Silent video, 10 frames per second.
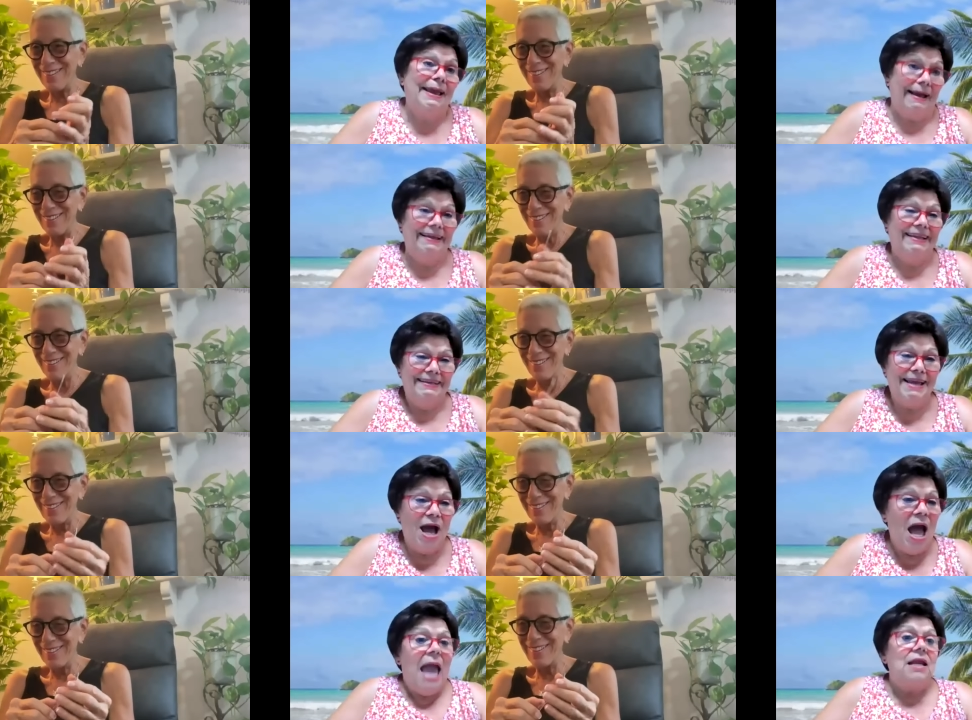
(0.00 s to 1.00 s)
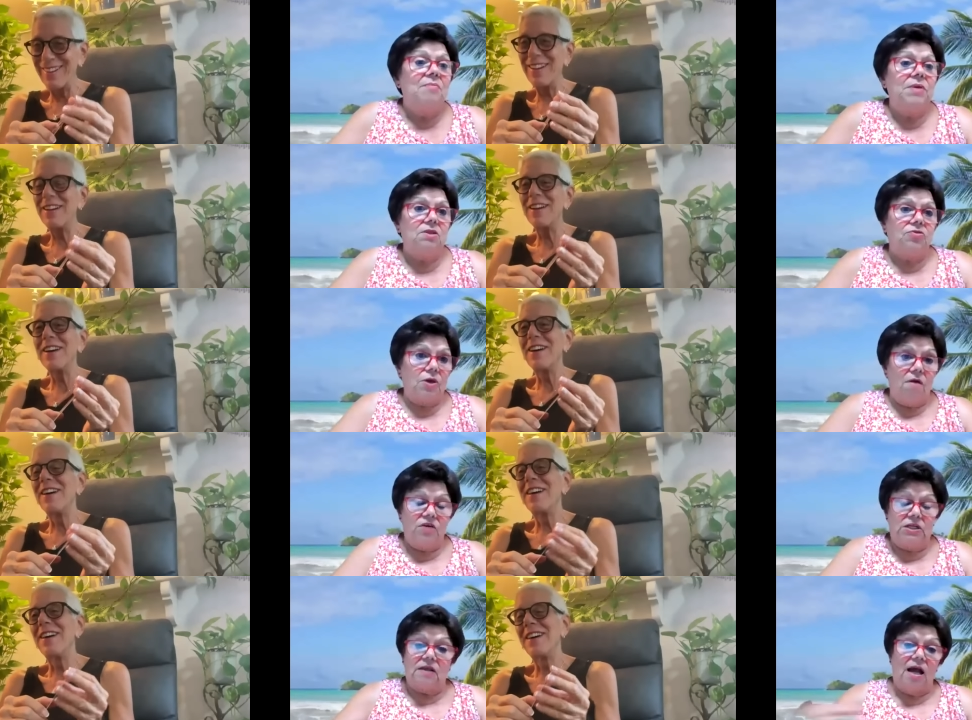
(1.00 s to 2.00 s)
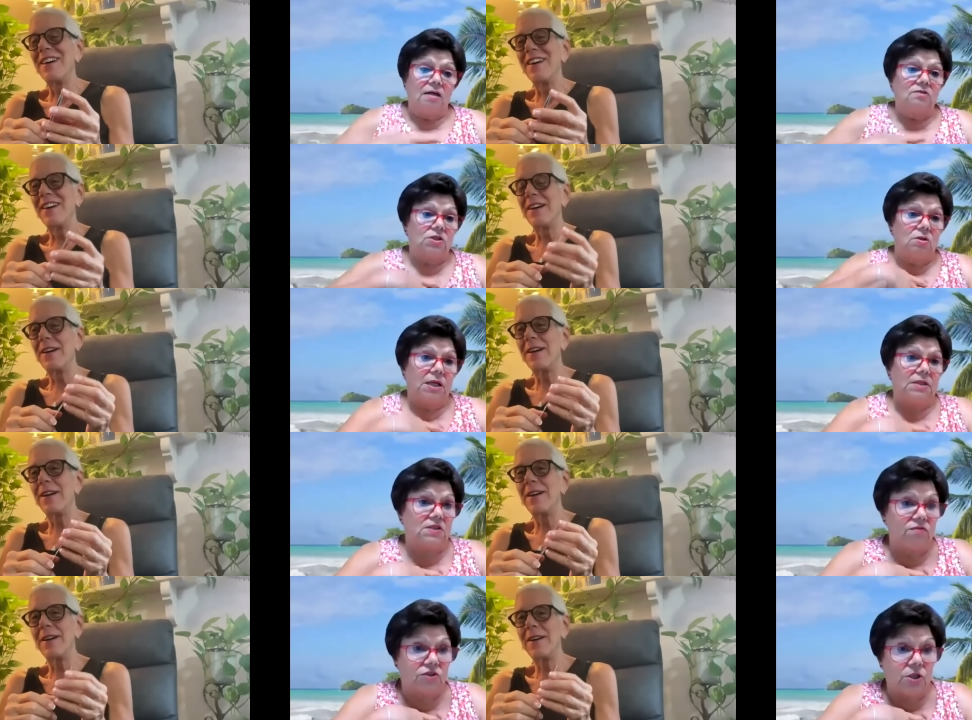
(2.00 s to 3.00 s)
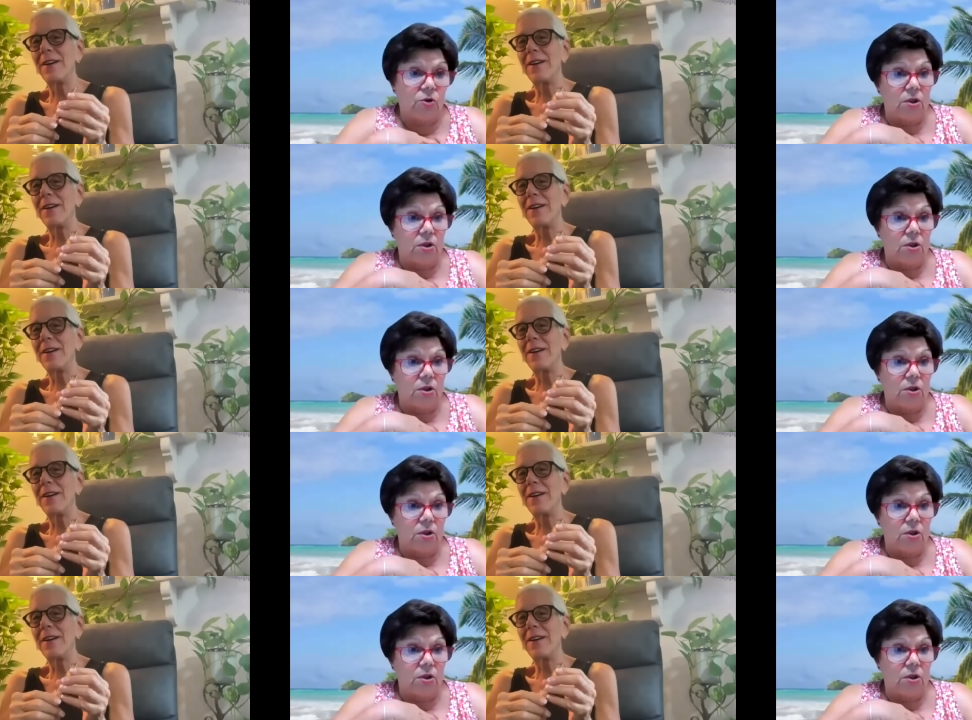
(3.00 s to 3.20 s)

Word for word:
Speaker 1: yeah, yeah. And I mean the thing of it is I consider myself so